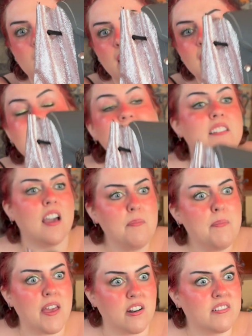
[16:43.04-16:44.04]
It's a
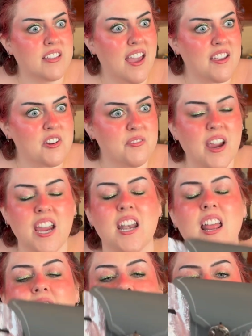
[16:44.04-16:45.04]
gunmetal. Yeah, you're right.
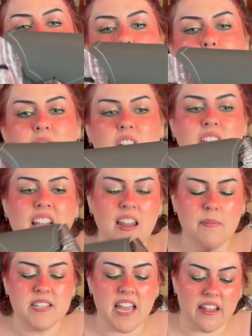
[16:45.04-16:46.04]
Gunmetal, kind of
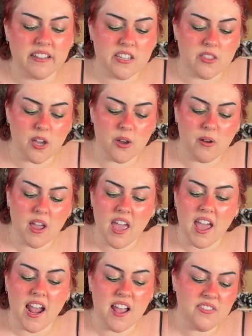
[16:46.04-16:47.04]
metallic-y though.
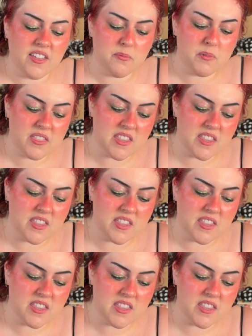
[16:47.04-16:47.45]
And then with